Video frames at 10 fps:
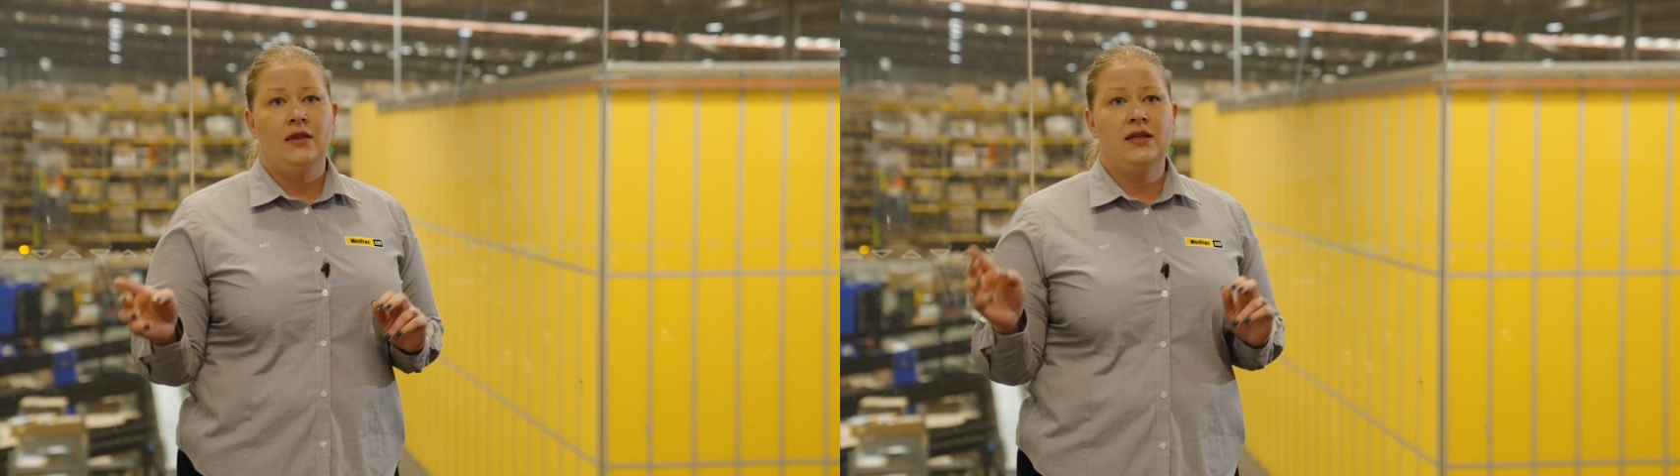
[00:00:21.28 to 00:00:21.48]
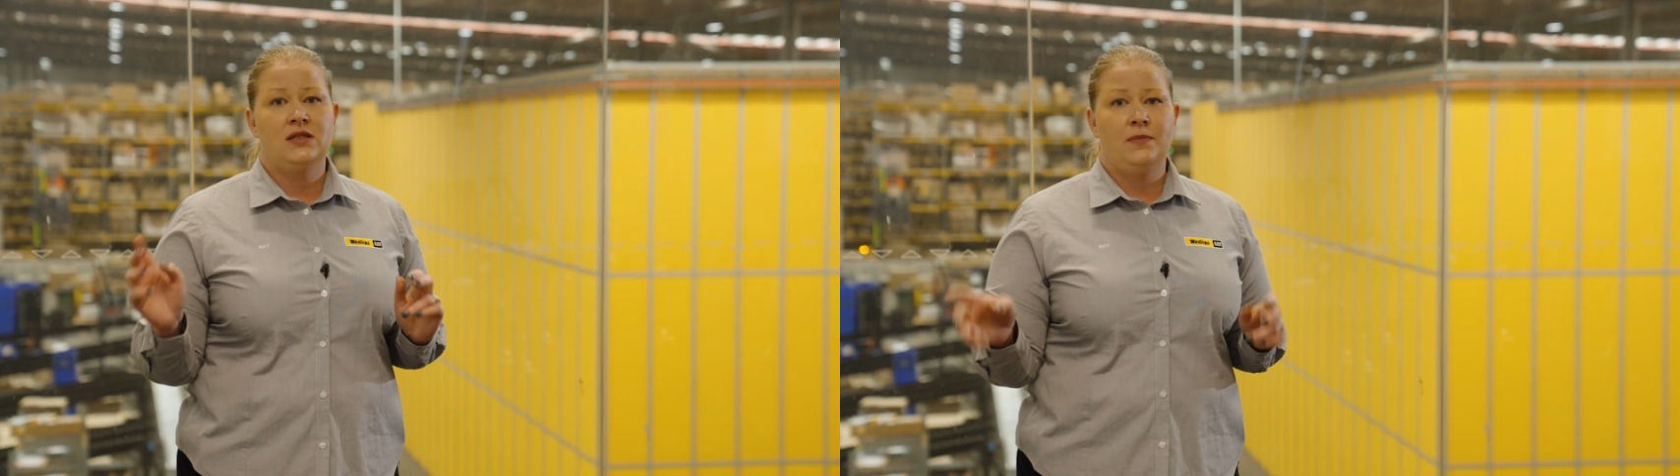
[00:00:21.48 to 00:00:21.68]

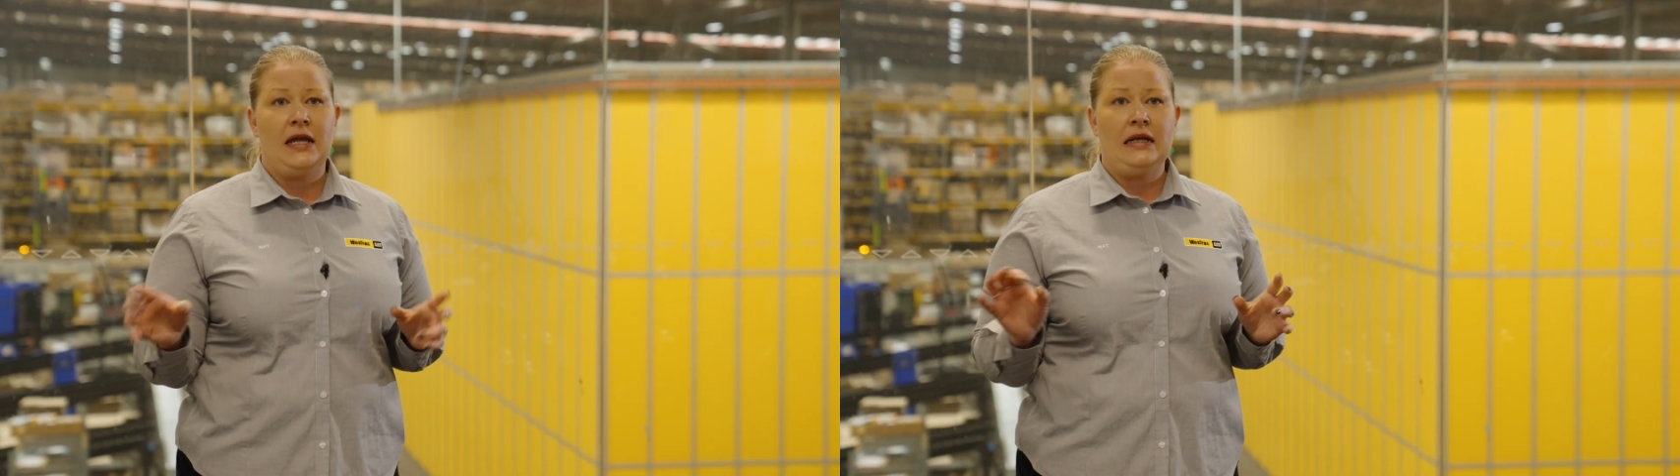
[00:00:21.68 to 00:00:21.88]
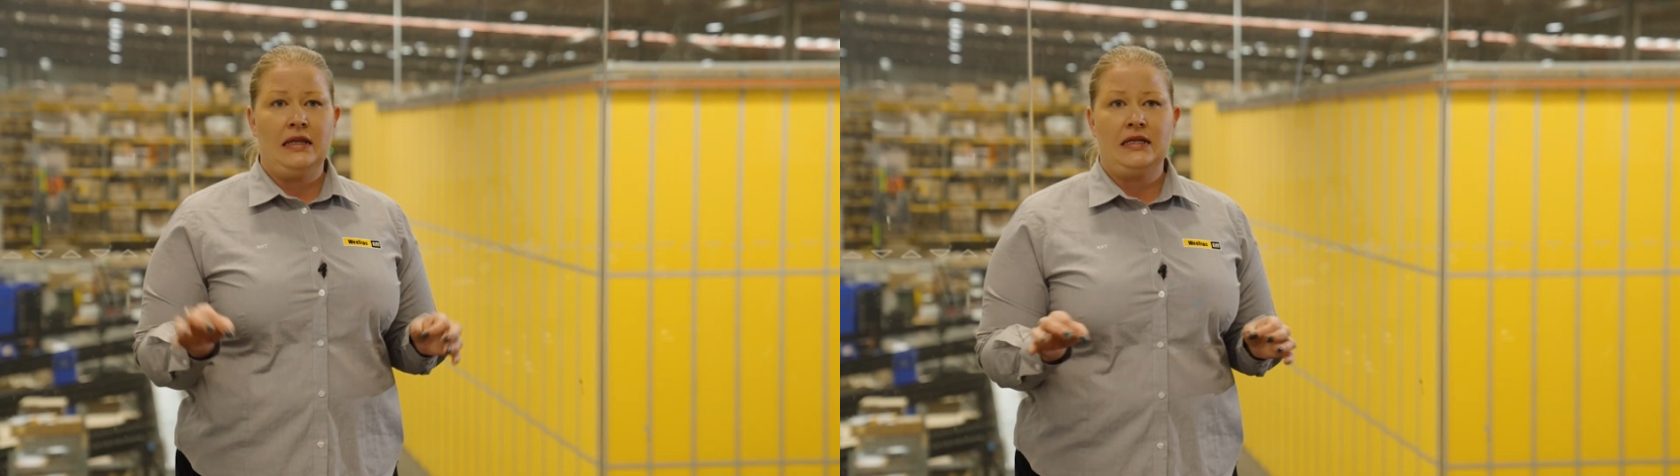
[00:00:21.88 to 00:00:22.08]
The
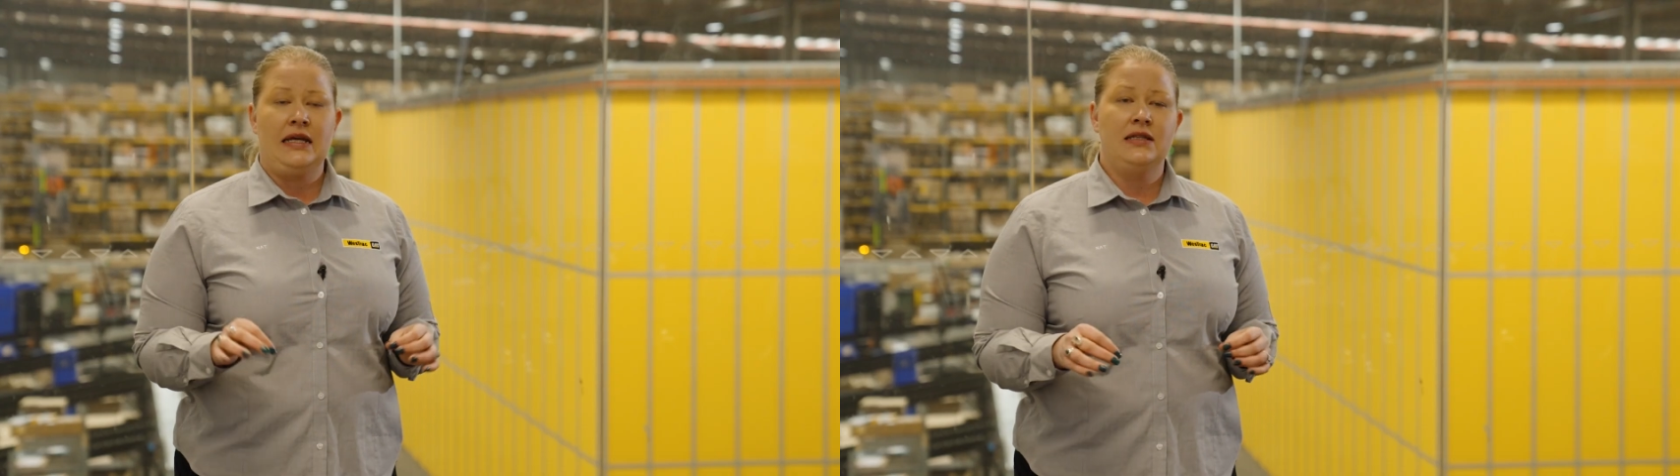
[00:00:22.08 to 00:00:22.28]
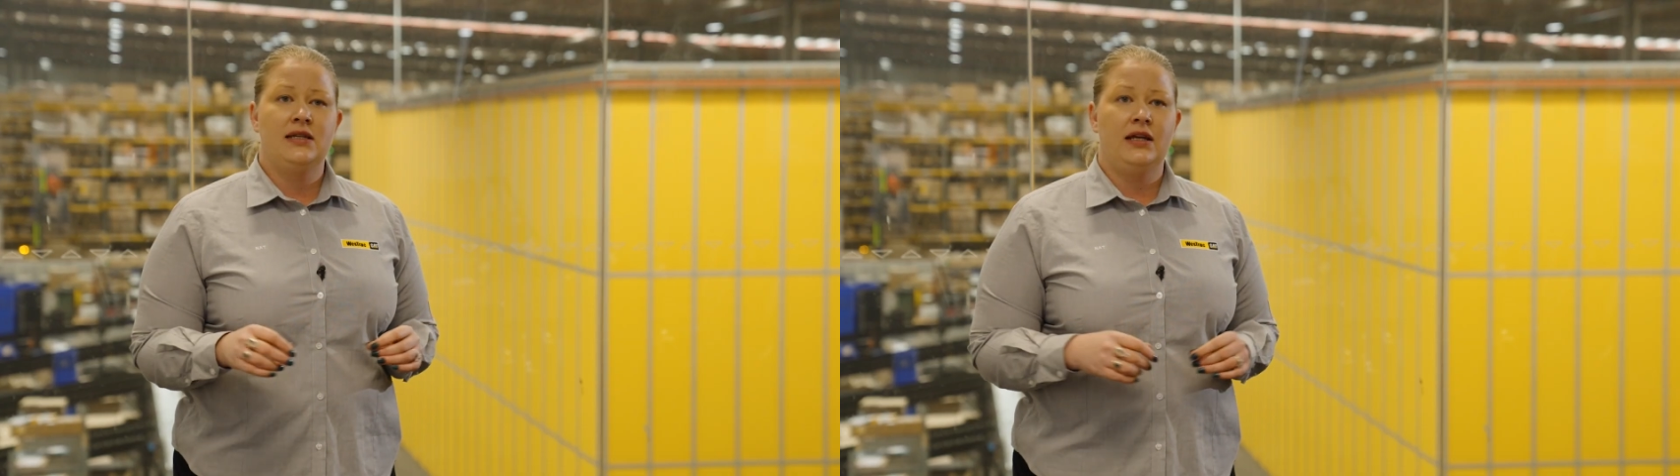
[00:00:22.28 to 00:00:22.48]
speed and the
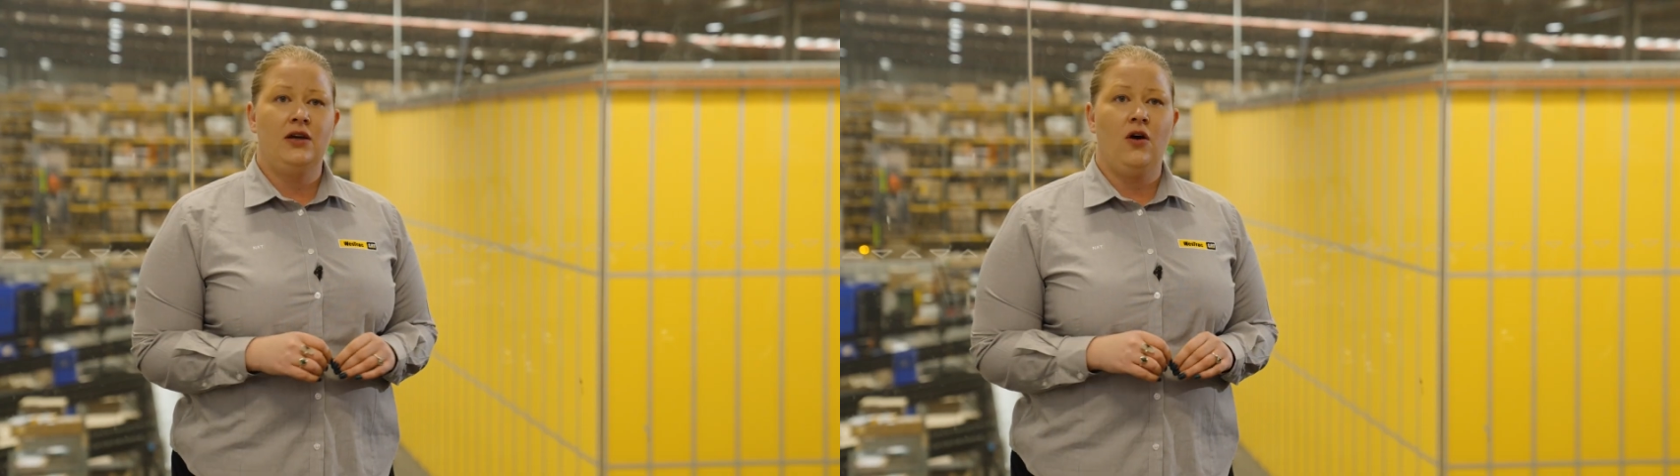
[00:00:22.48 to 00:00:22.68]
density